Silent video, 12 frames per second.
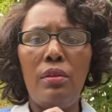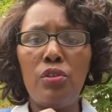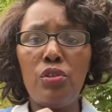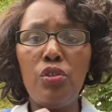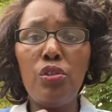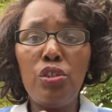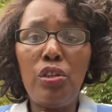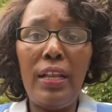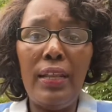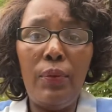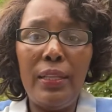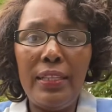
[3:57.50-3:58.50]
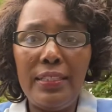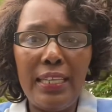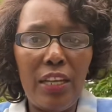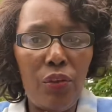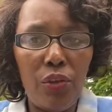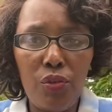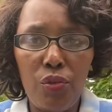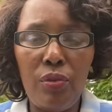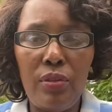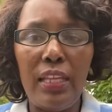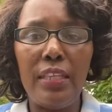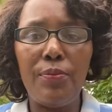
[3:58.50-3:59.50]
Usually when they take your
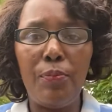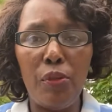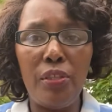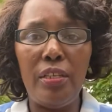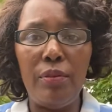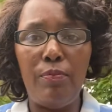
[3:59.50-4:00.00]
stool, there's positive